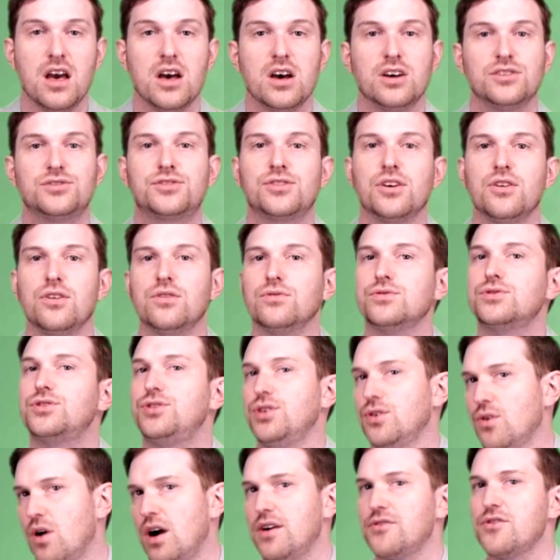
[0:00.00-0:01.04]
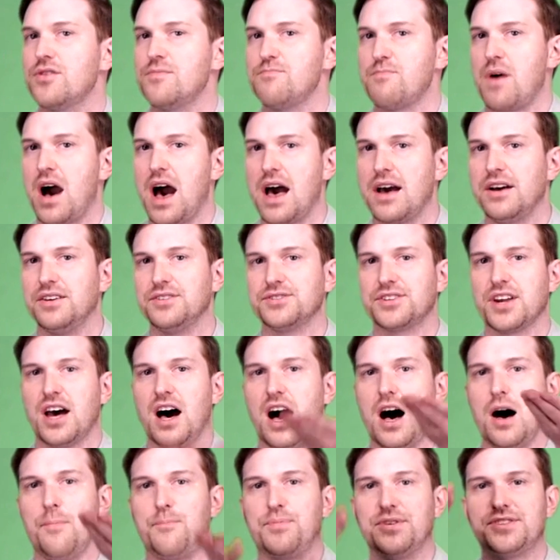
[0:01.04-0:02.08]
So 200 miles
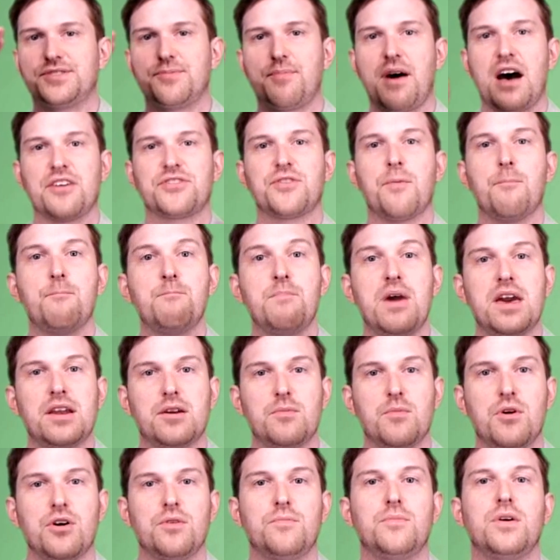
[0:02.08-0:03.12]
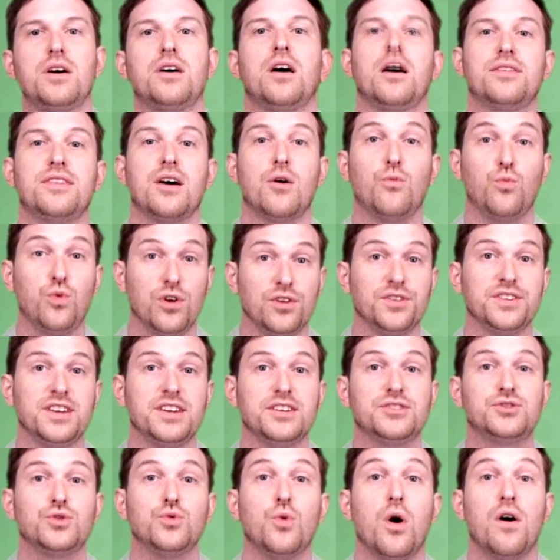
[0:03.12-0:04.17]
up is about the minimum that we'll
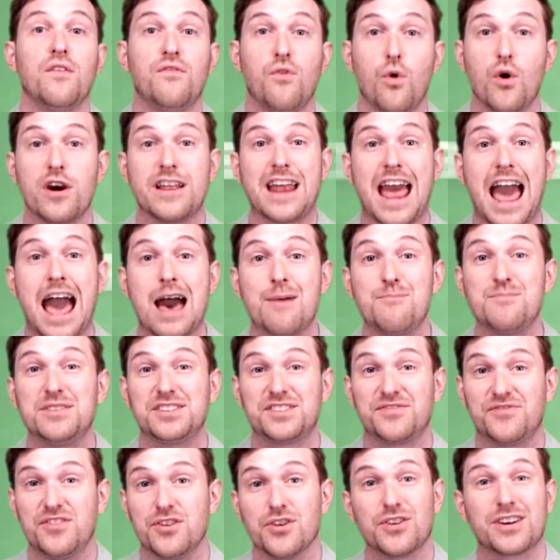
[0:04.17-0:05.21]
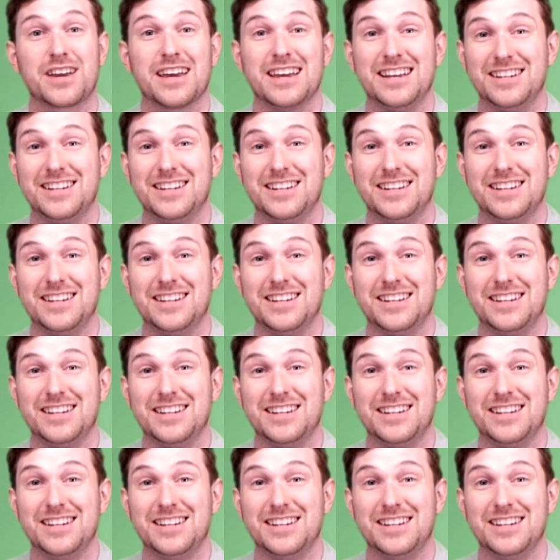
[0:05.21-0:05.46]
need to avoid atmospheric